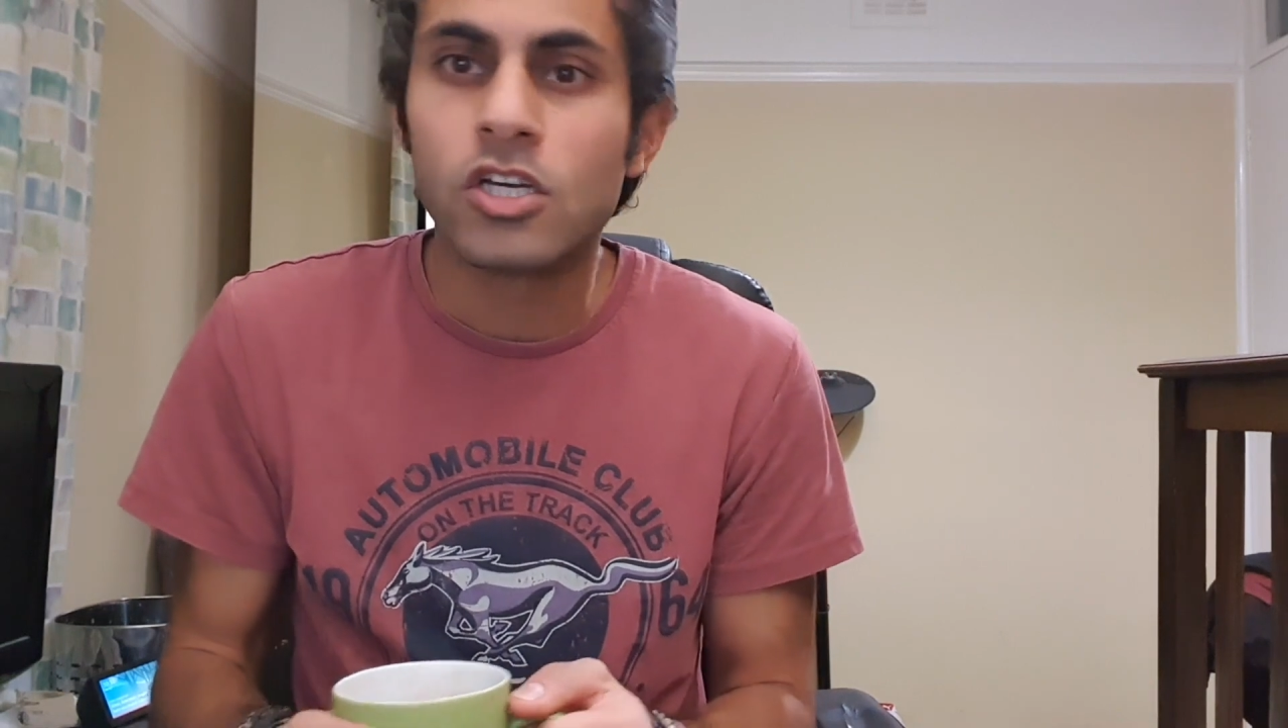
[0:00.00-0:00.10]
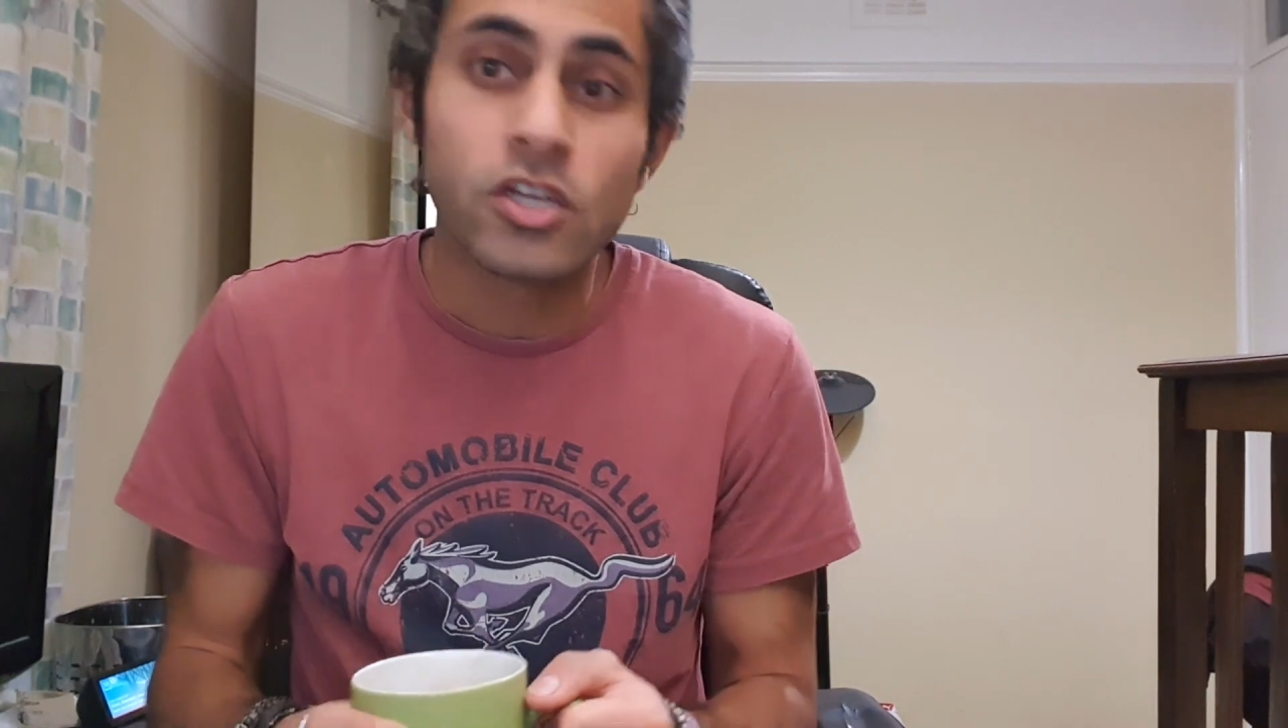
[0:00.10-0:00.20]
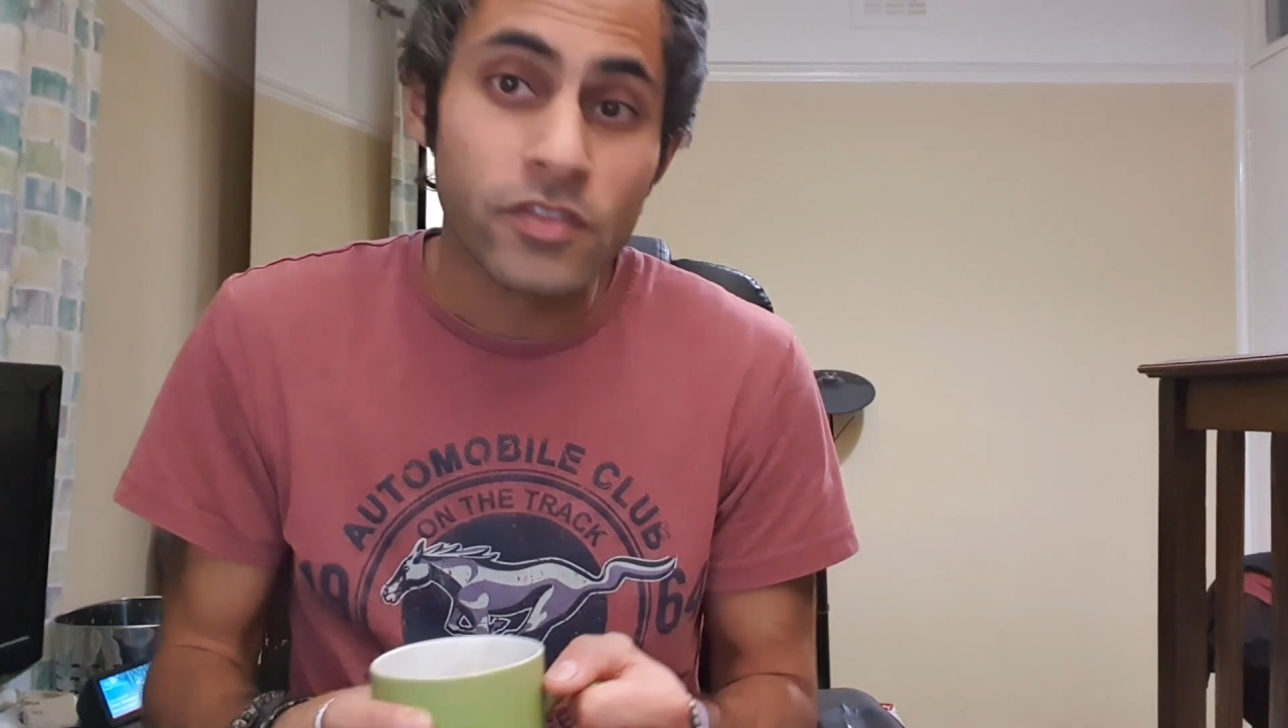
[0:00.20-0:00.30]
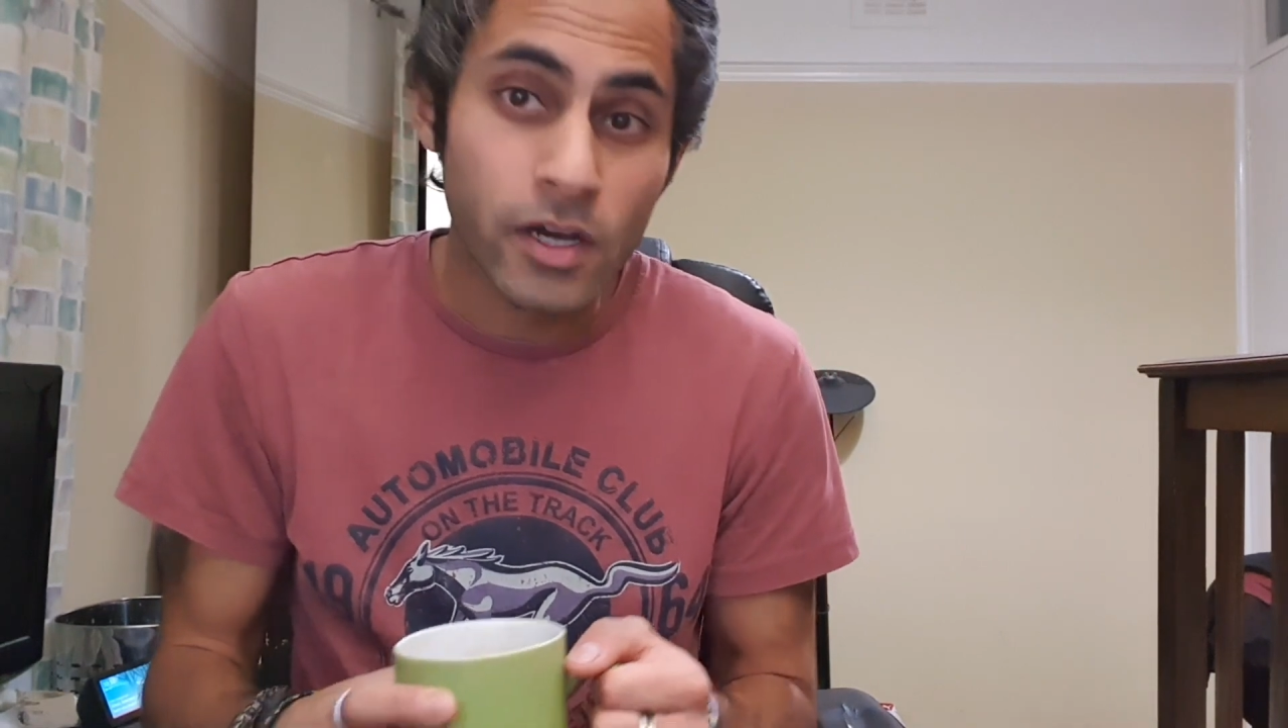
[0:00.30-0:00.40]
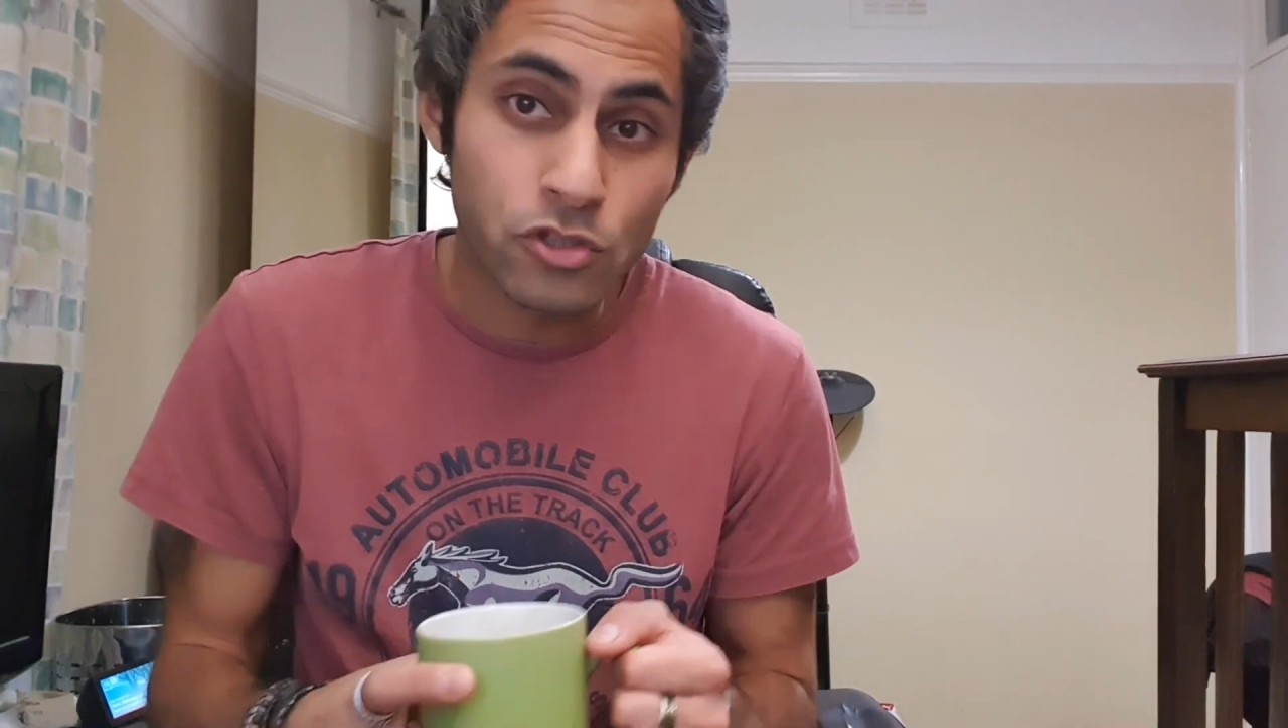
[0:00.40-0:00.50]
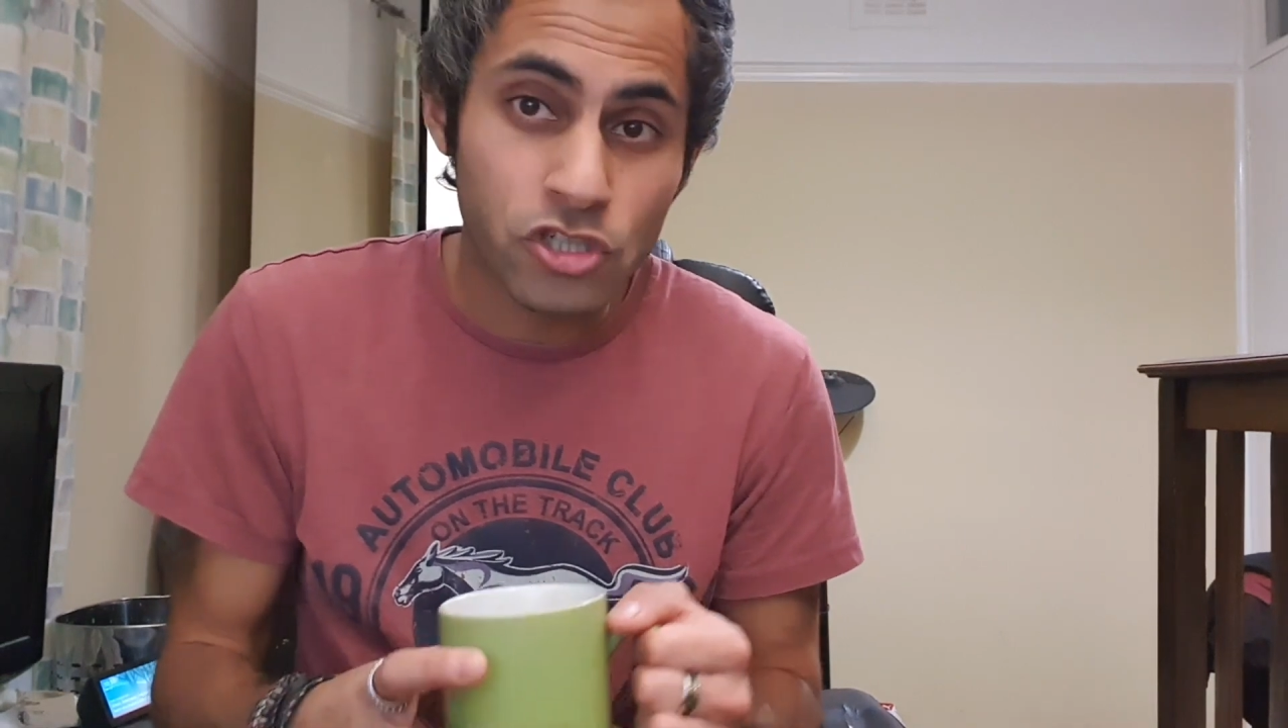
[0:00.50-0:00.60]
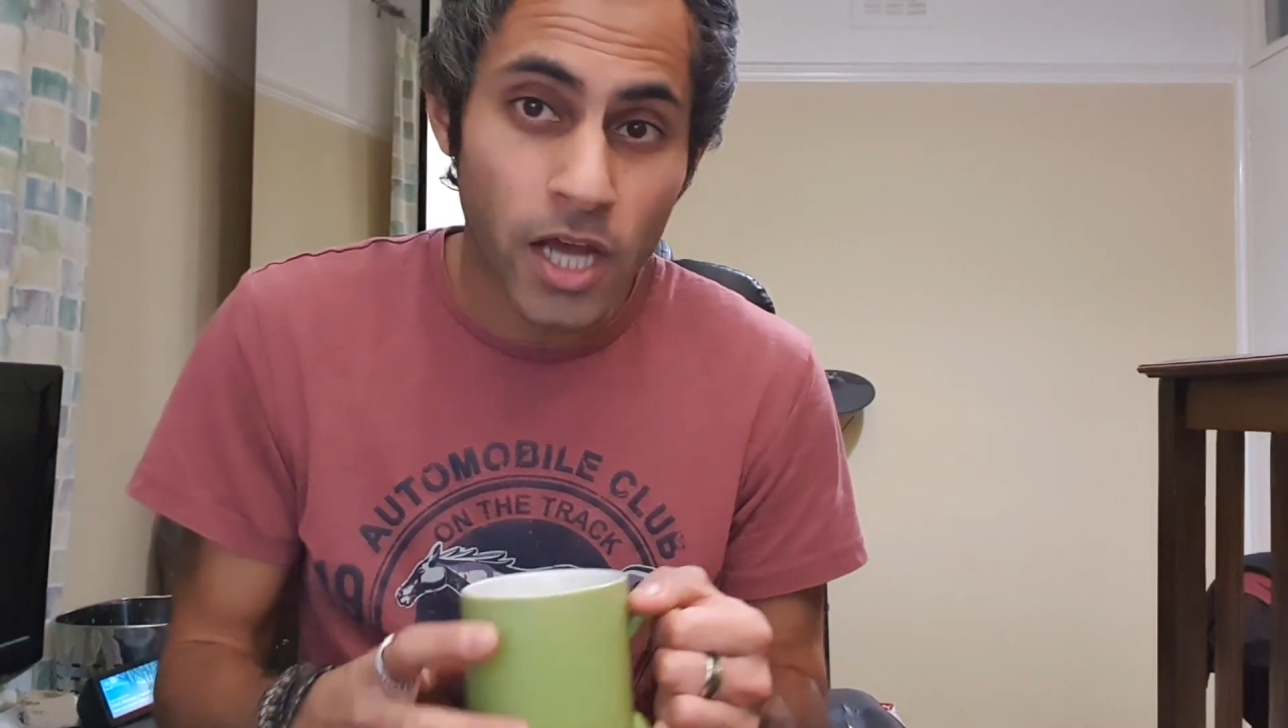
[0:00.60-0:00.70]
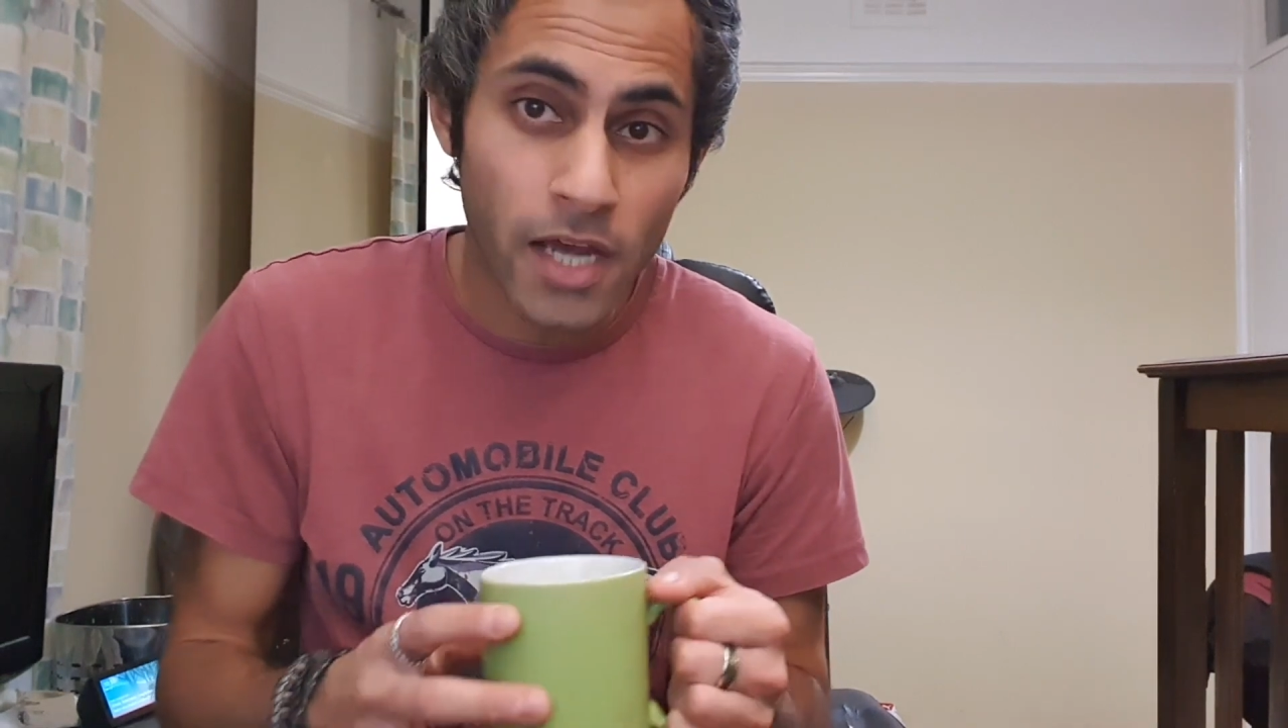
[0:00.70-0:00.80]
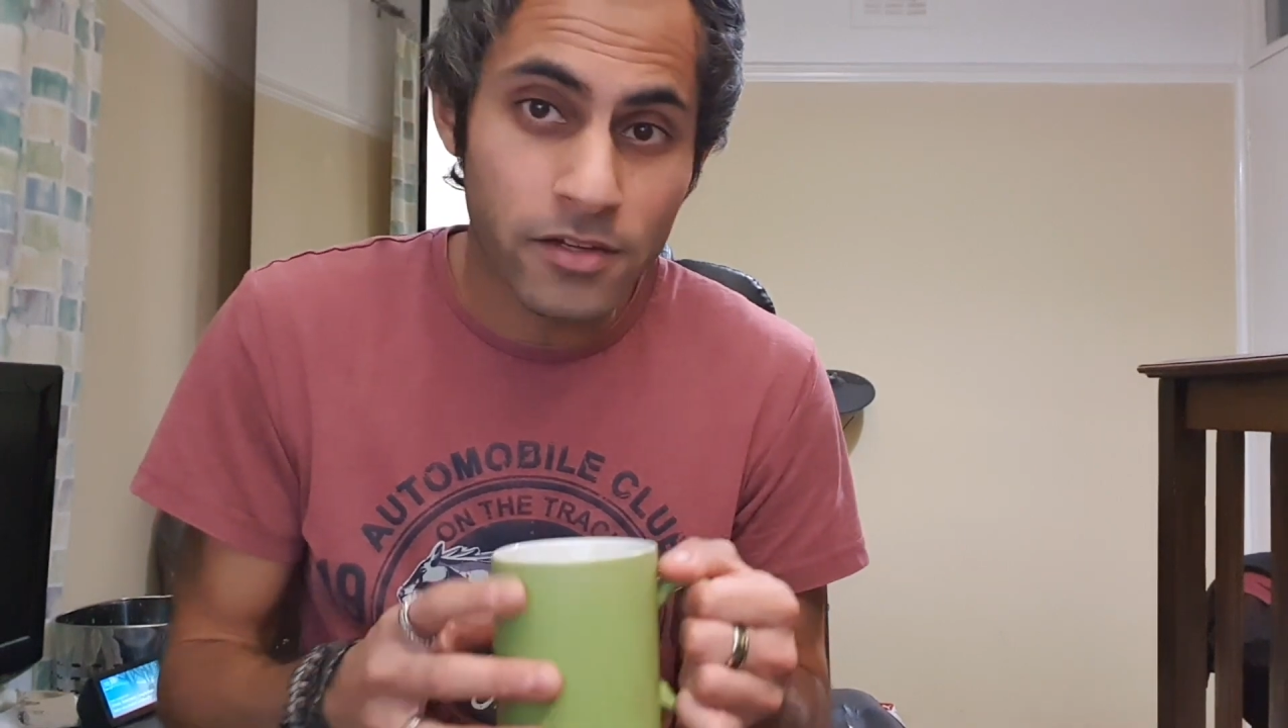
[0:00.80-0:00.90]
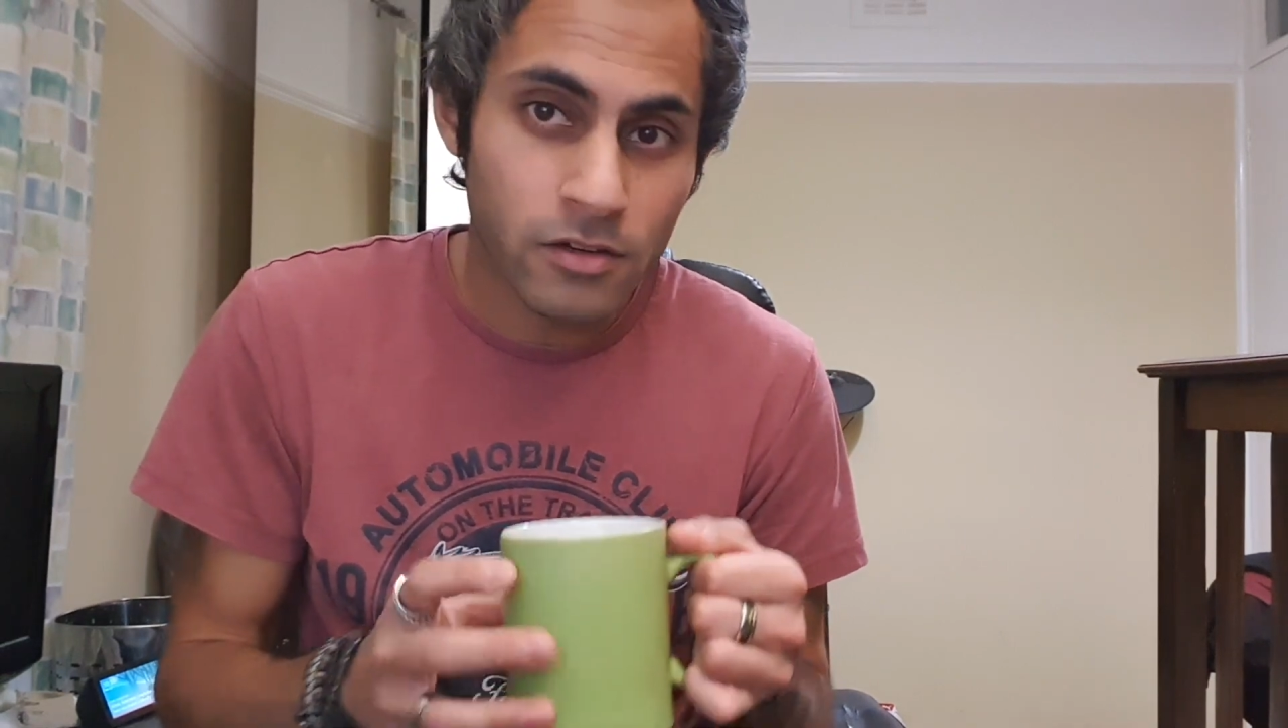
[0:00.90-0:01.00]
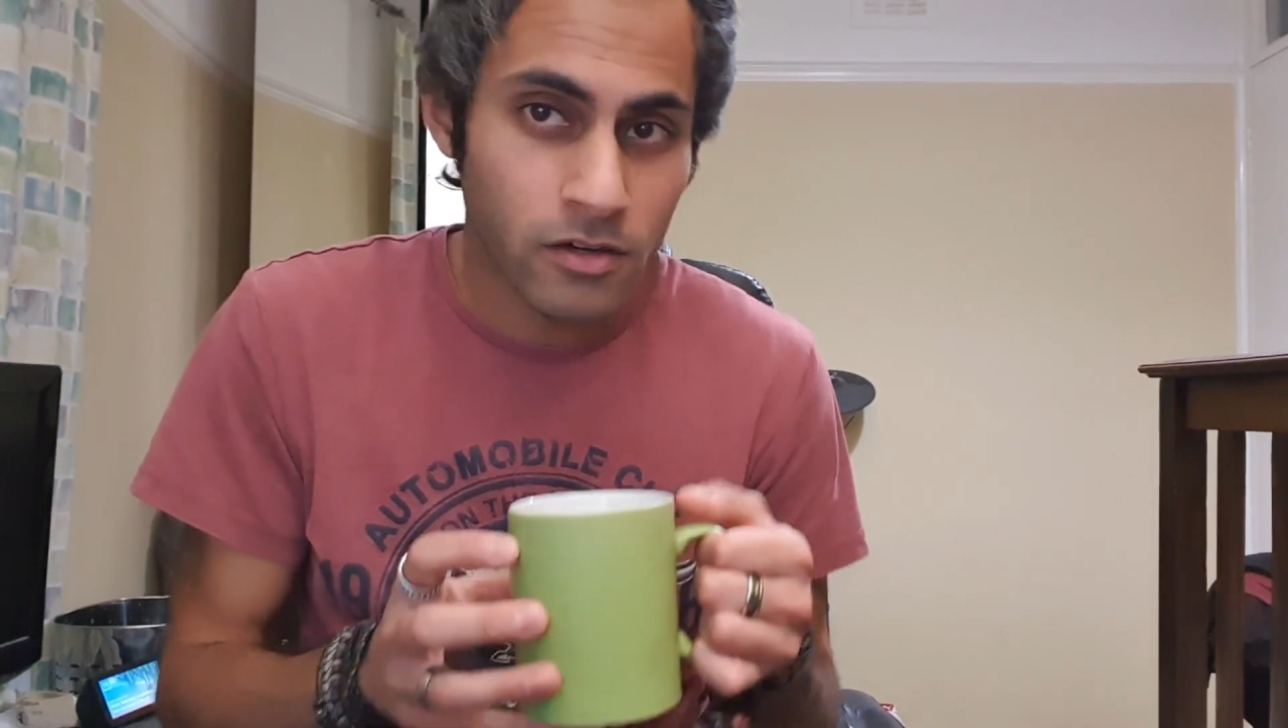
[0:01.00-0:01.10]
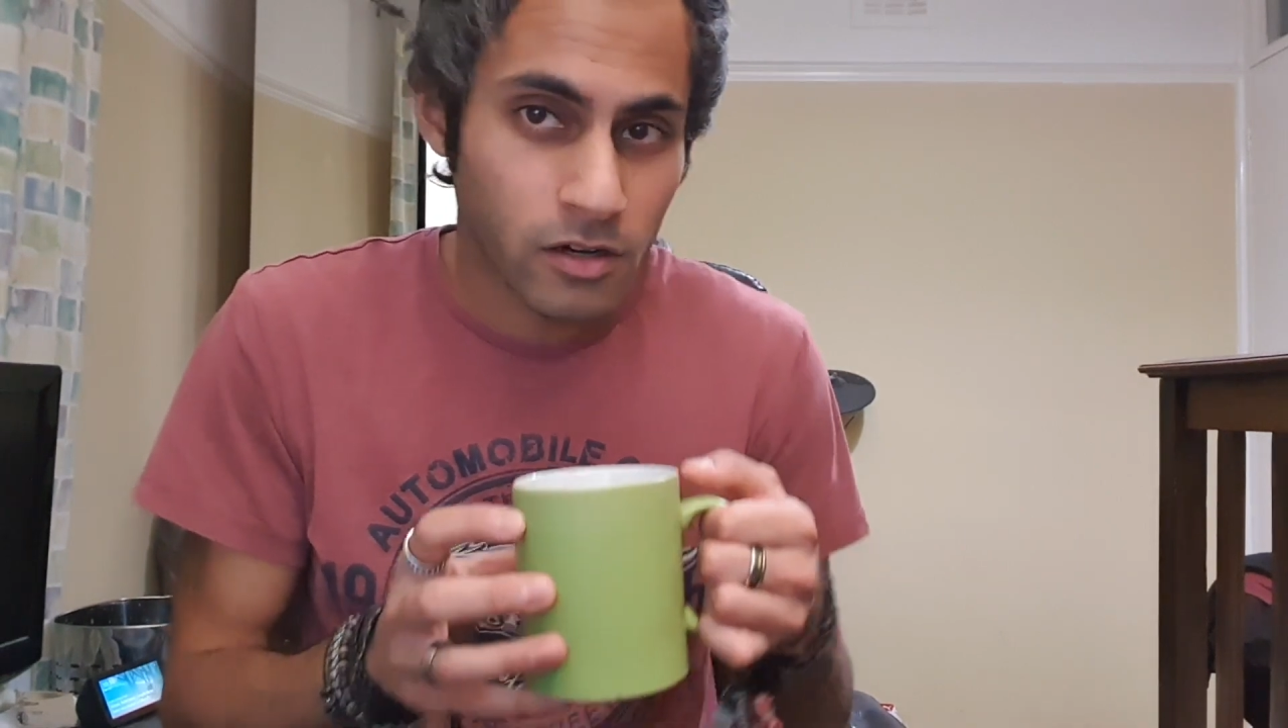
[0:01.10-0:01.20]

They'll shed